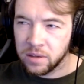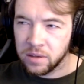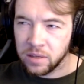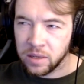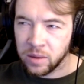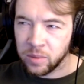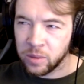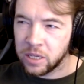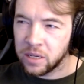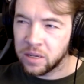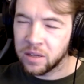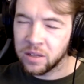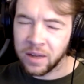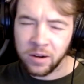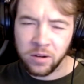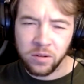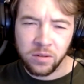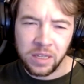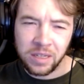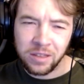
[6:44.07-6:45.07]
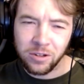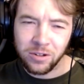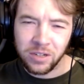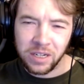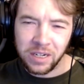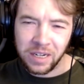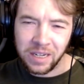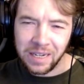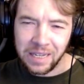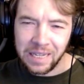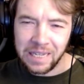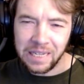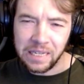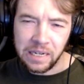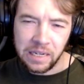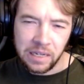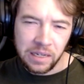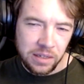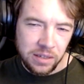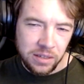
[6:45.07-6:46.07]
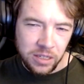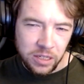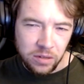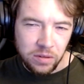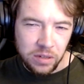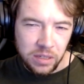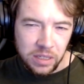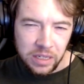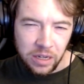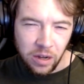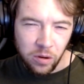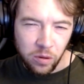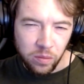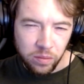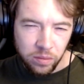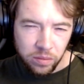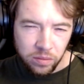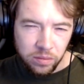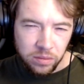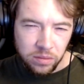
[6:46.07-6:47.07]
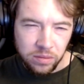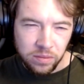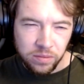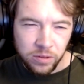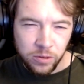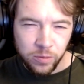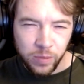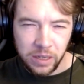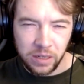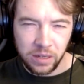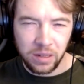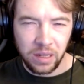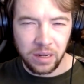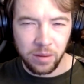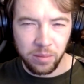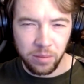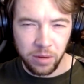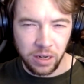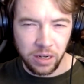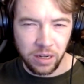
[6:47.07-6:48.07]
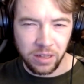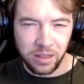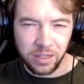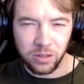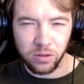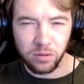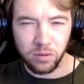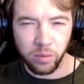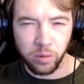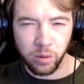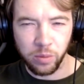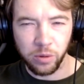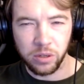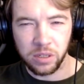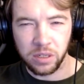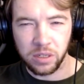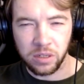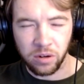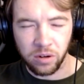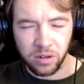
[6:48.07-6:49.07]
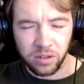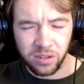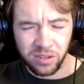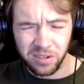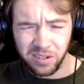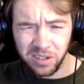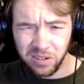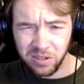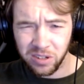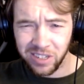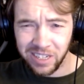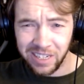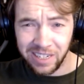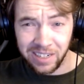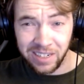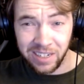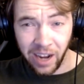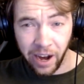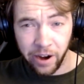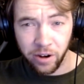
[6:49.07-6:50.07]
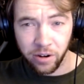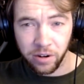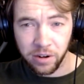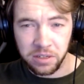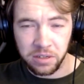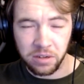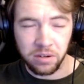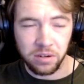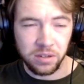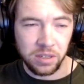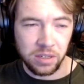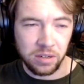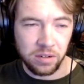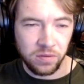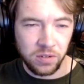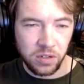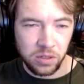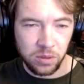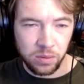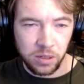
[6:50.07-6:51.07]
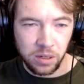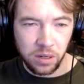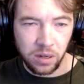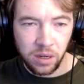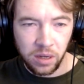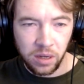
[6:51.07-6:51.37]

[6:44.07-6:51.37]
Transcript: I mean, I don't think there's any need to really go spend a lot of money on these rubber bridge guitars. They're usually entire guitars that have just been,